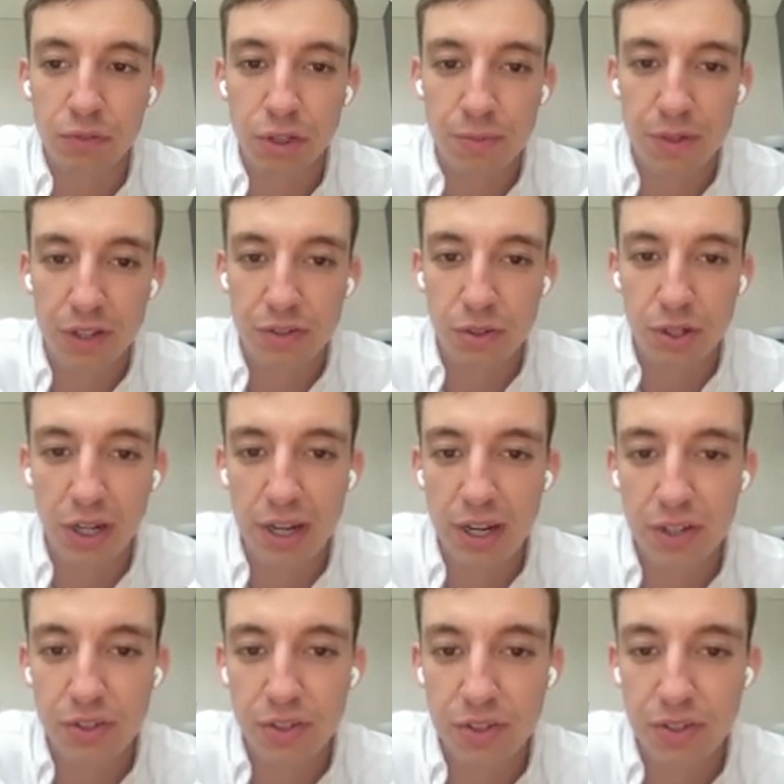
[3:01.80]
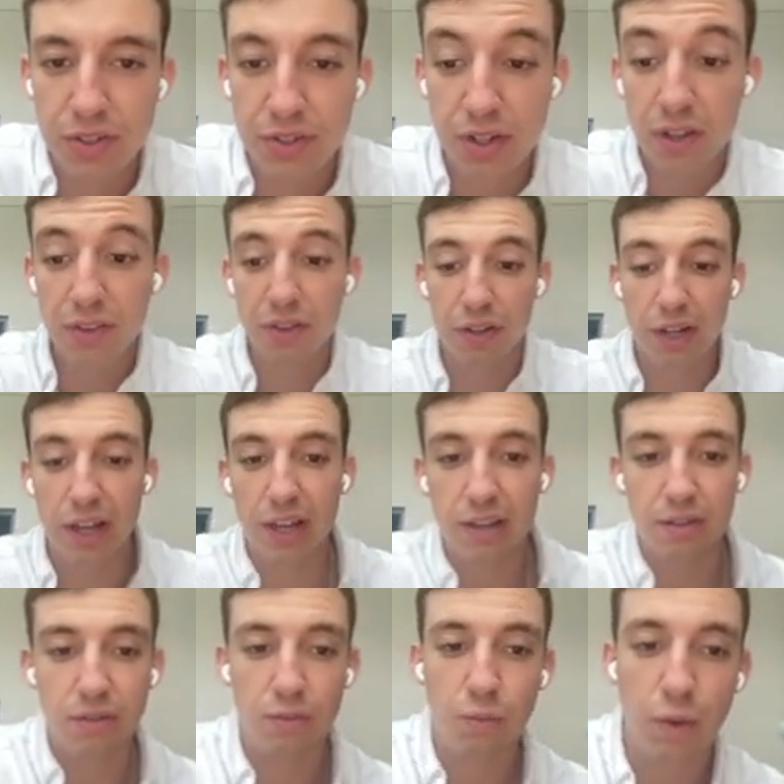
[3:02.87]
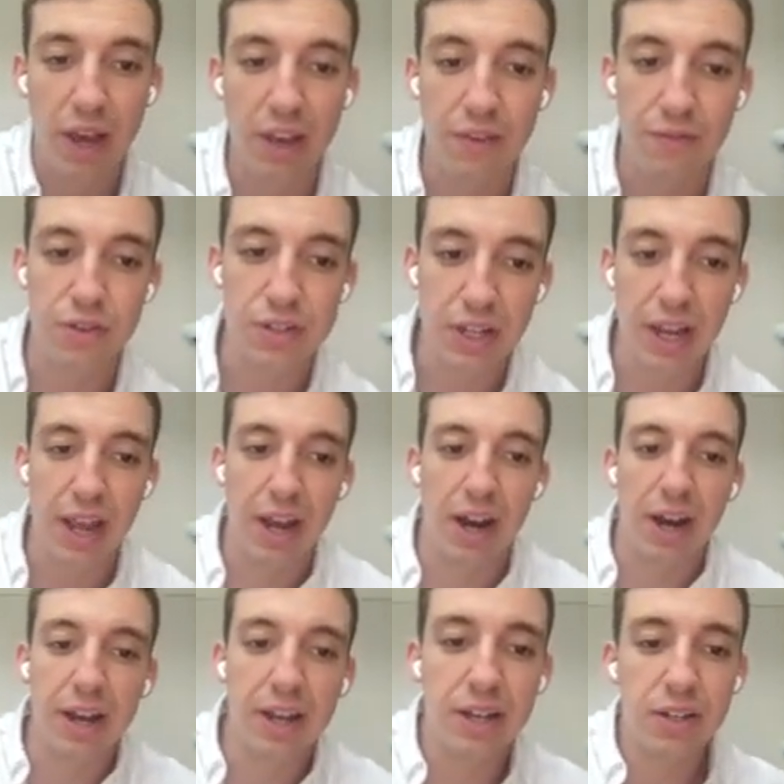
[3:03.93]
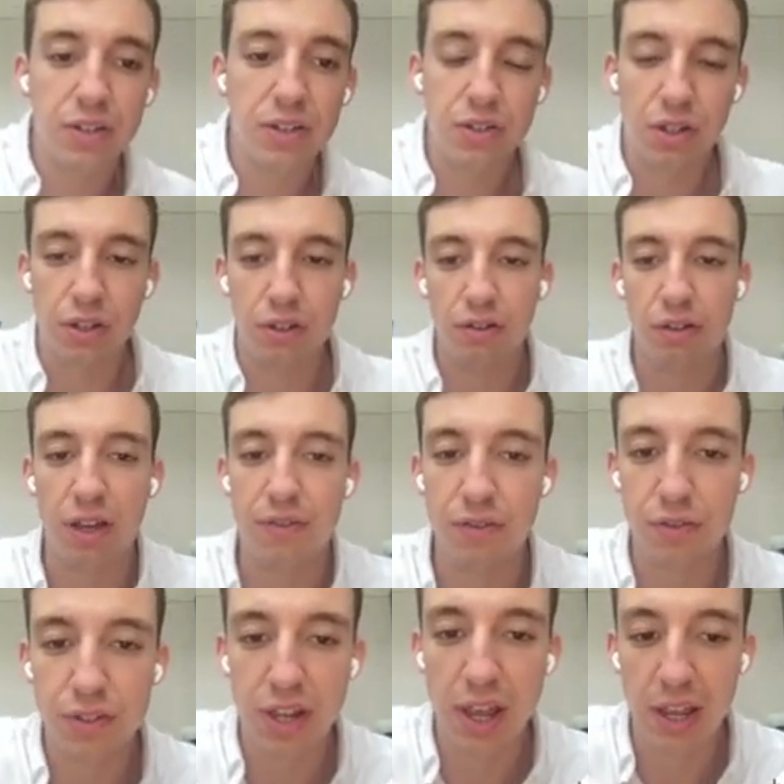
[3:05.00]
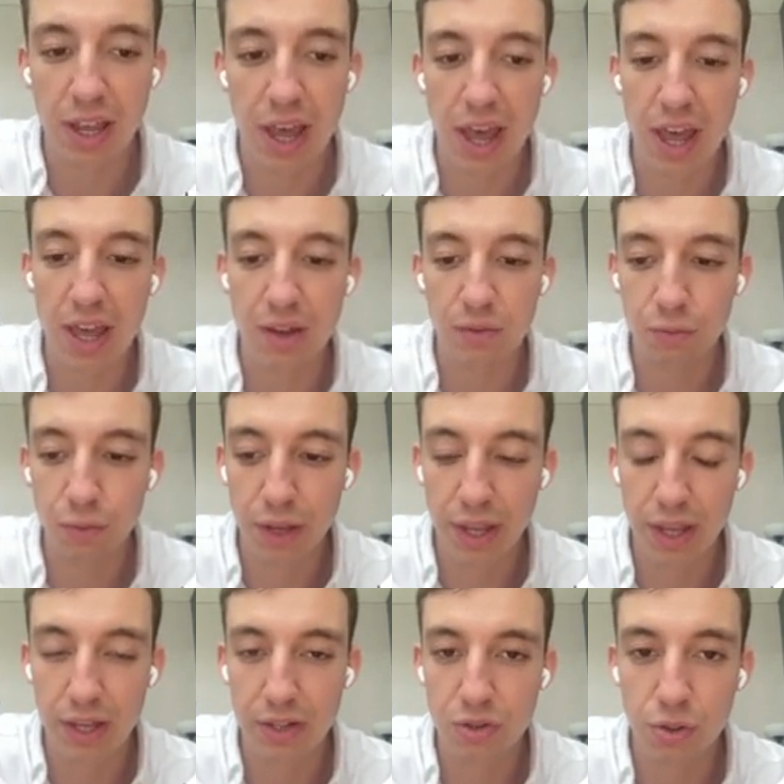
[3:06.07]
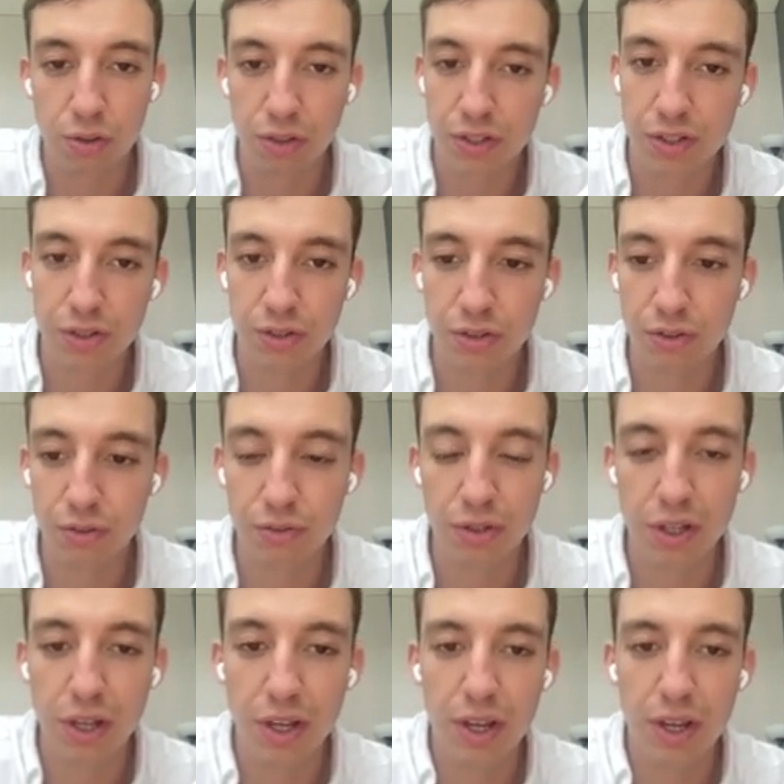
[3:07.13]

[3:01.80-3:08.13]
Job title cleaning. So this is another good like way of using AI. So if you're saying, hey, we talk to